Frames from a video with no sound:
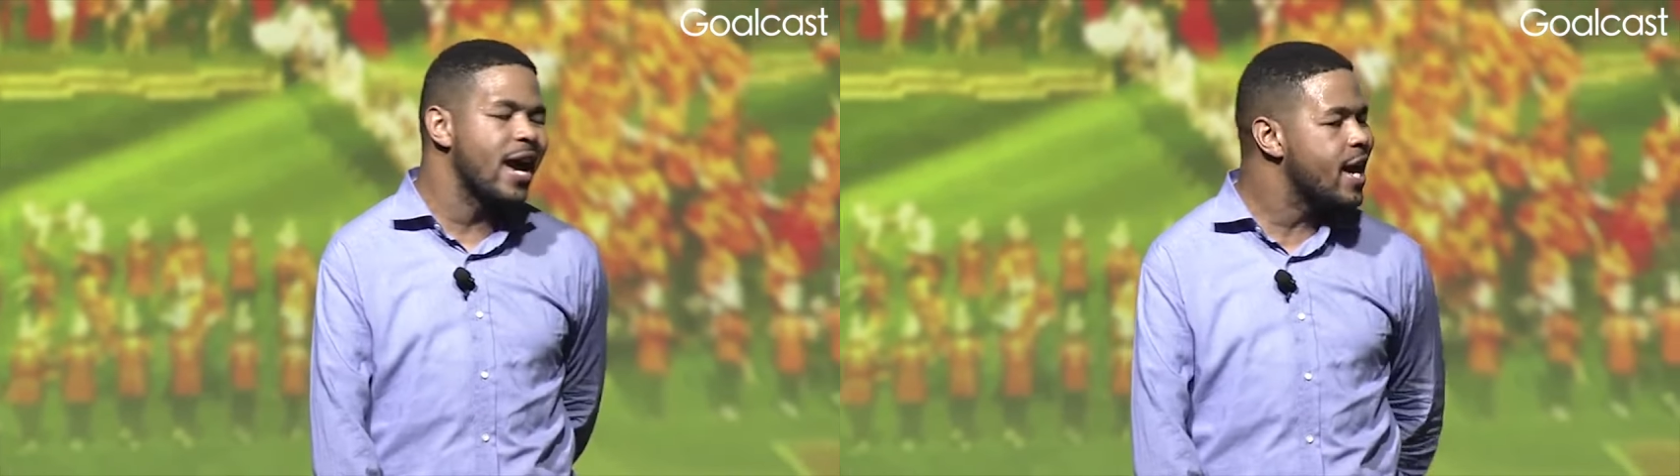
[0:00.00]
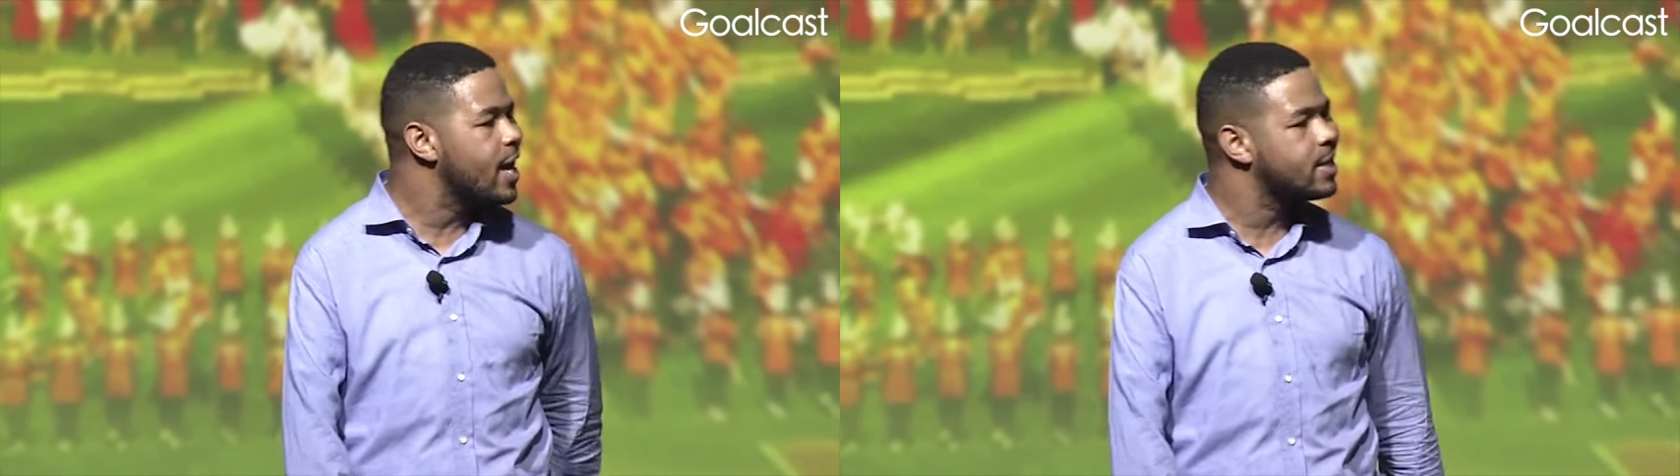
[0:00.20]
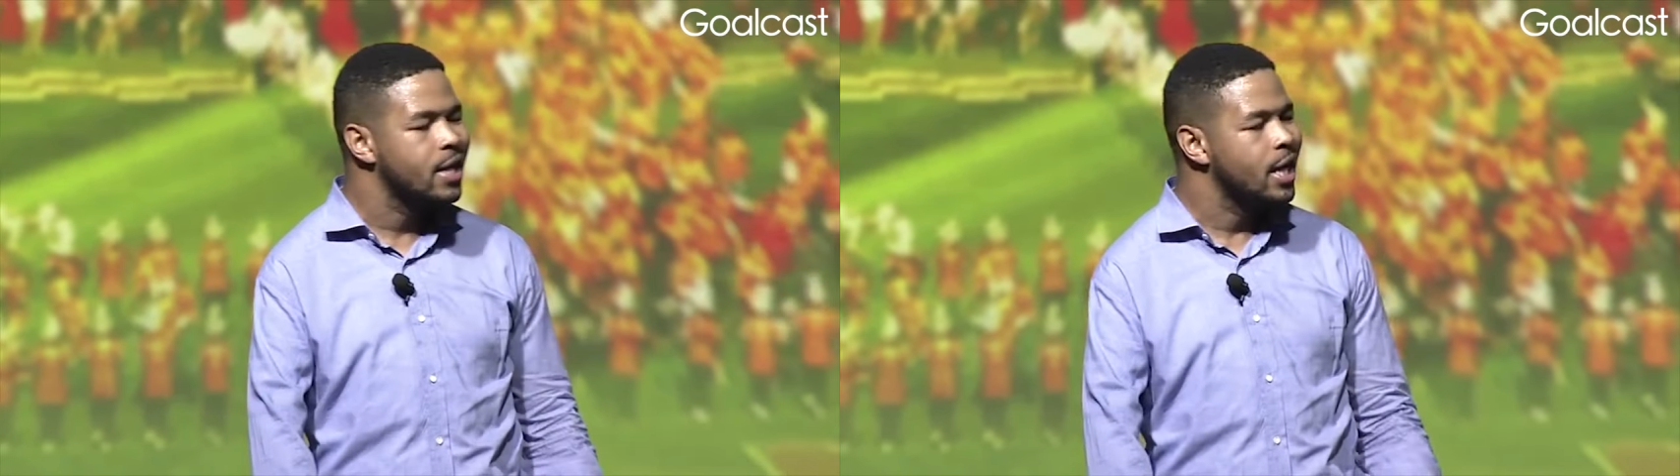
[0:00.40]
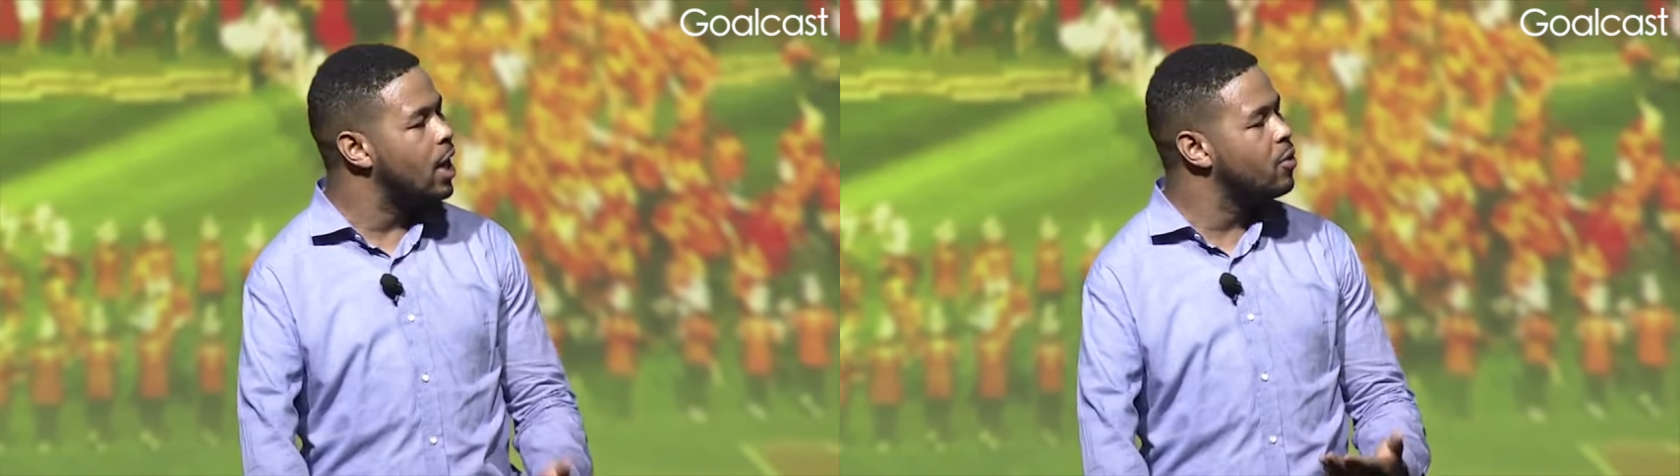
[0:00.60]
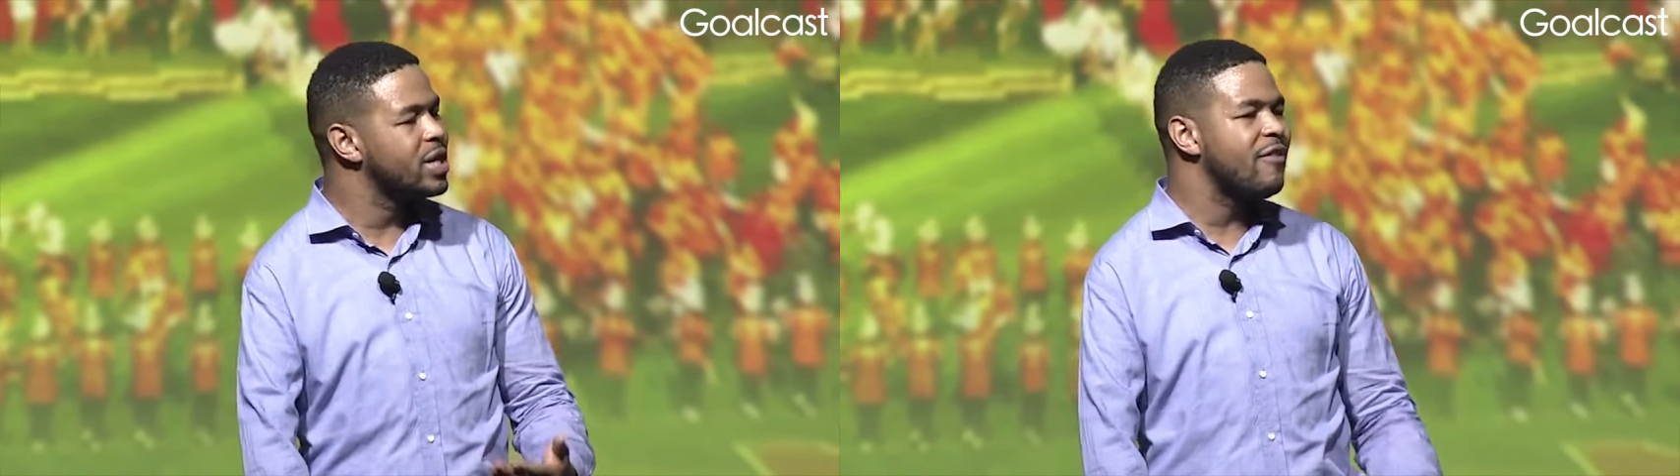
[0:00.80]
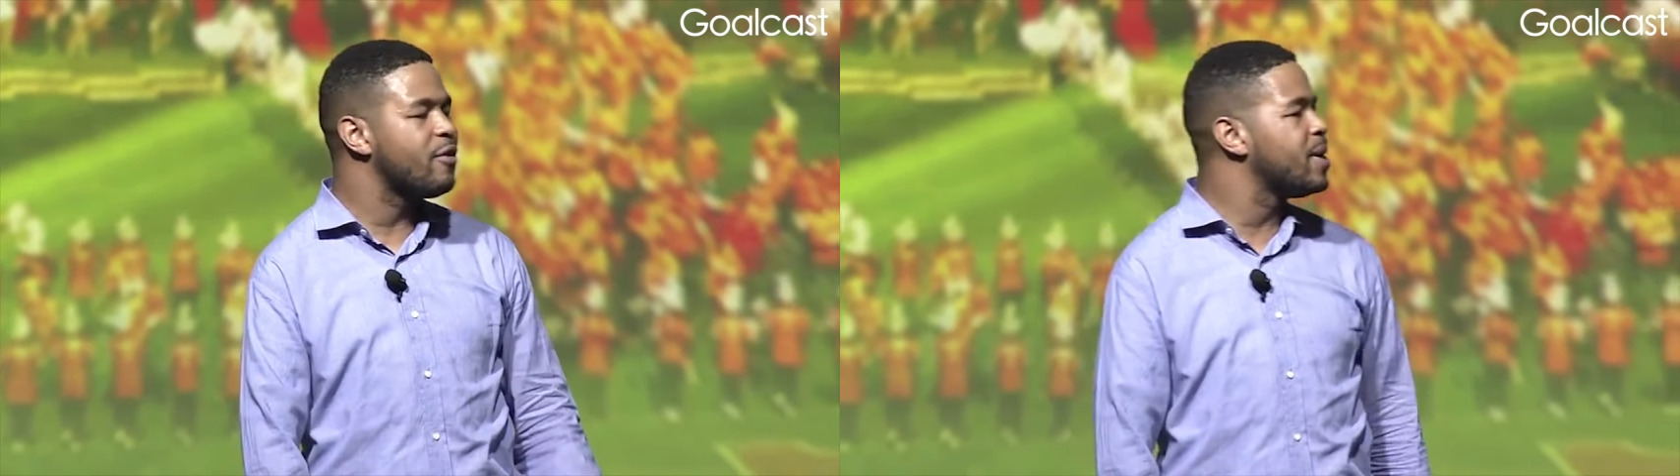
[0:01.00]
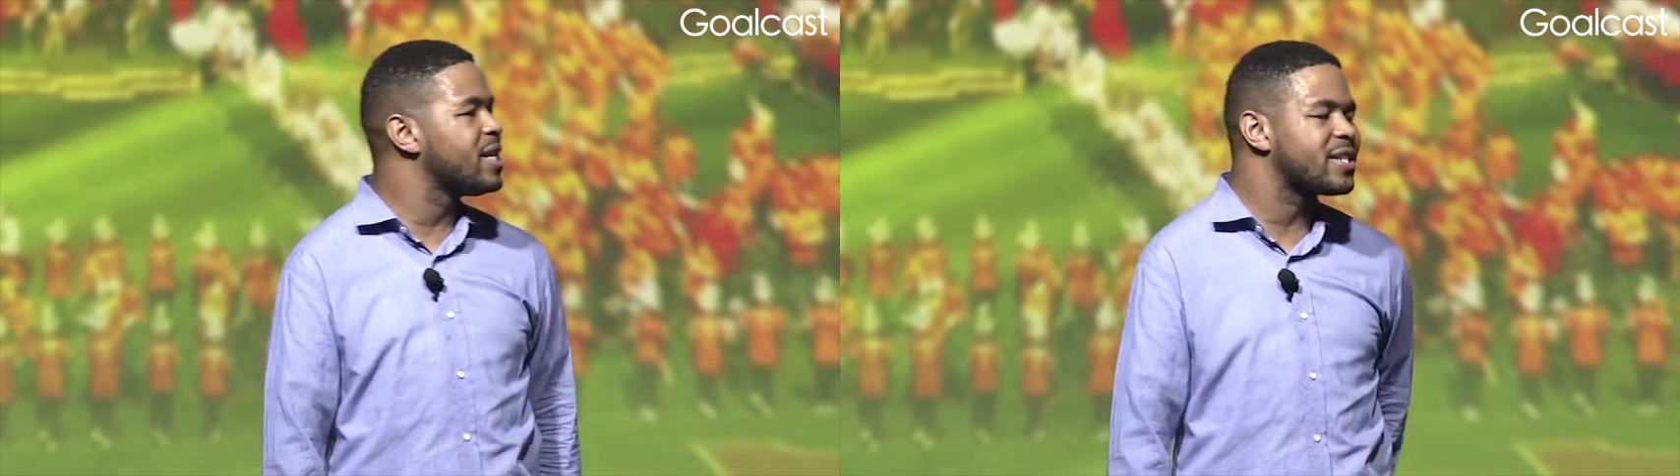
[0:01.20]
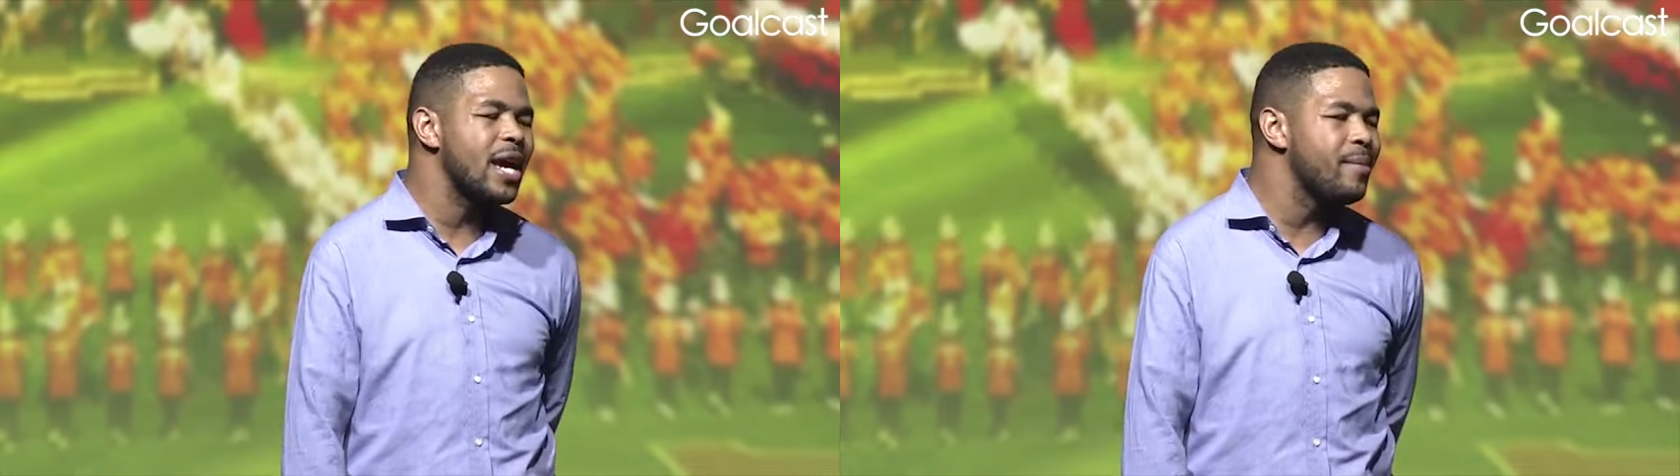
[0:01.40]
Your hand, it would never
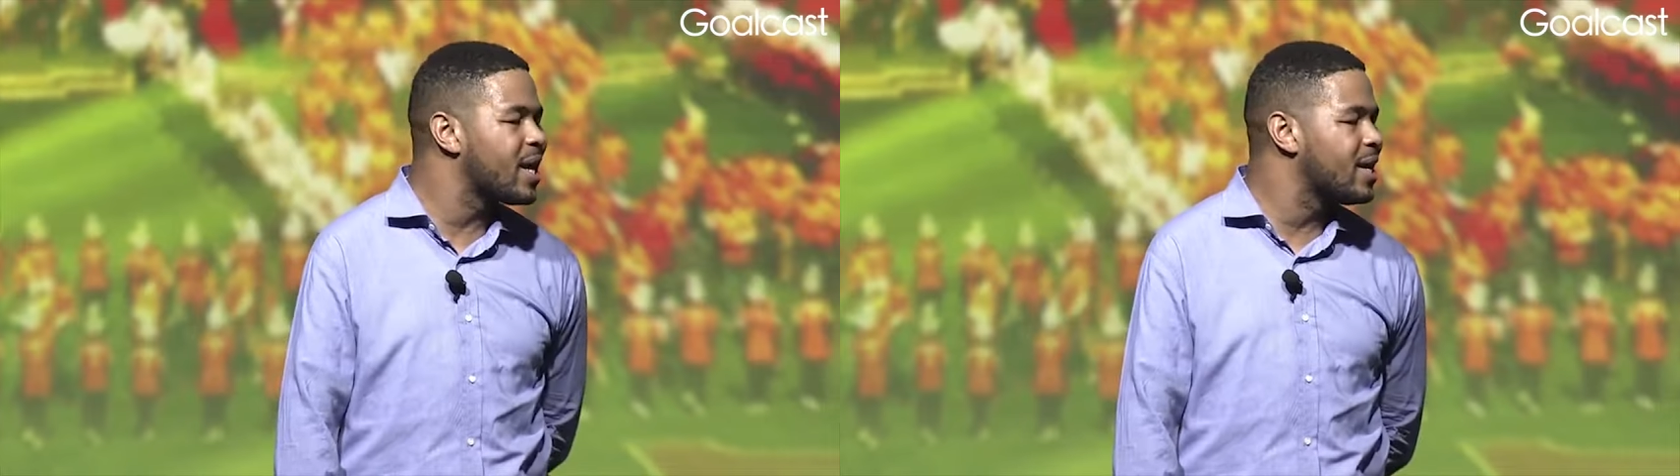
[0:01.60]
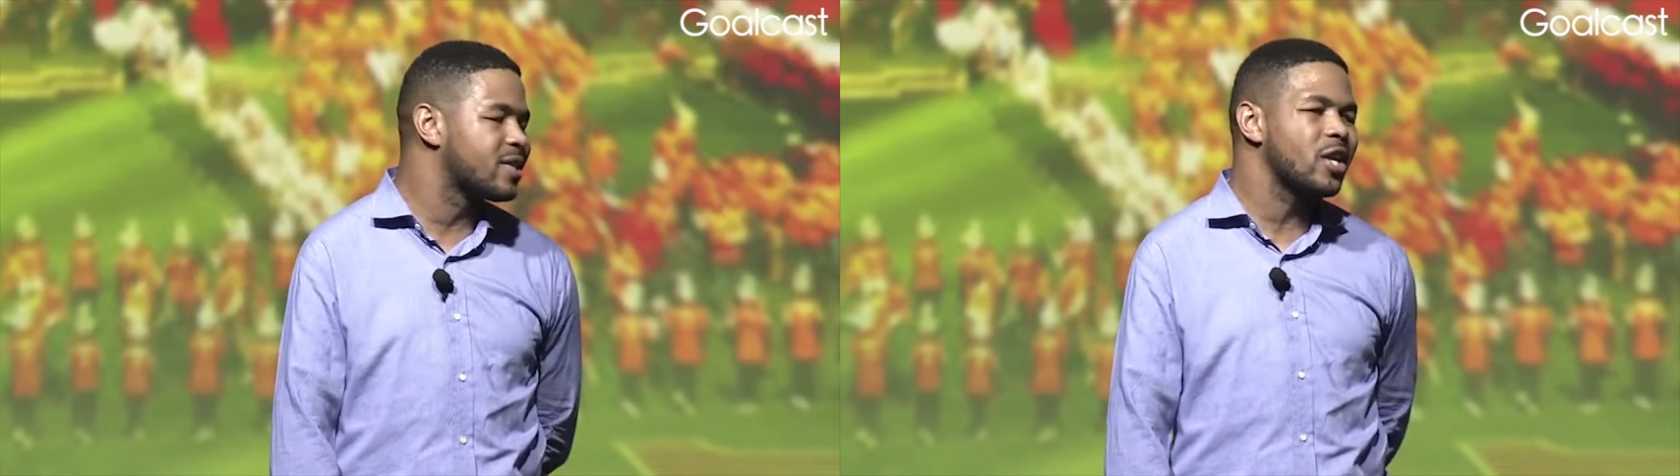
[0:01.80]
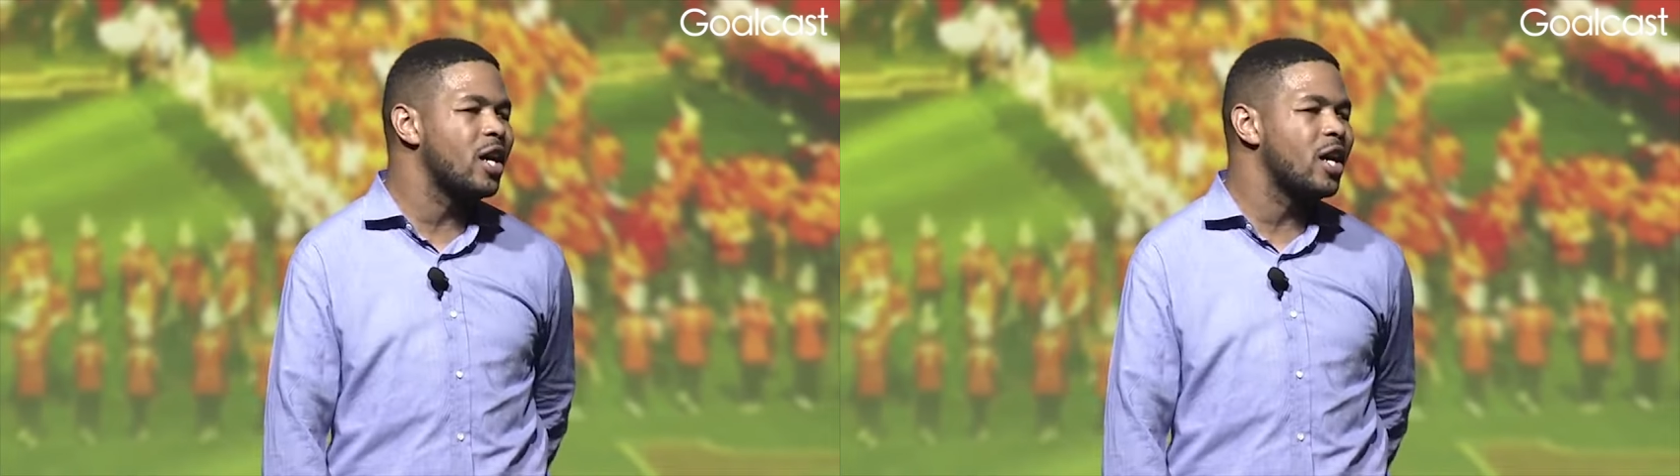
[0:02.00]
be the same again.